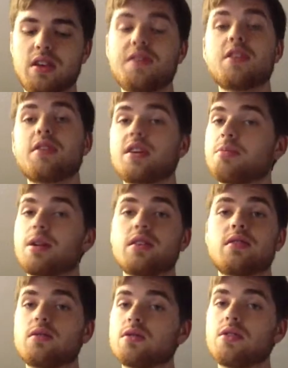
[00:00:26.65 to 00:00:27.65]
Even though an
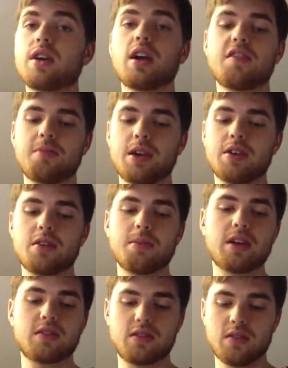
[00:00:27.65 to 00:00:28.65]
Aeropress, great coffee maker, it
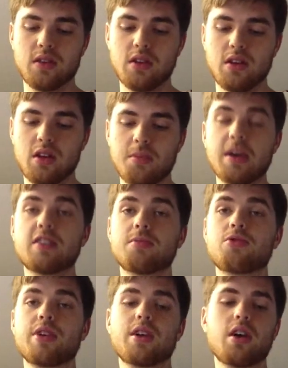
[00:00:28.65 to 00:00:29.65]
makes
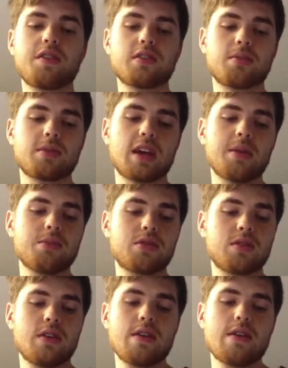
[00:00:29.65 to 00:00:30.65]
some great coffee sometimes.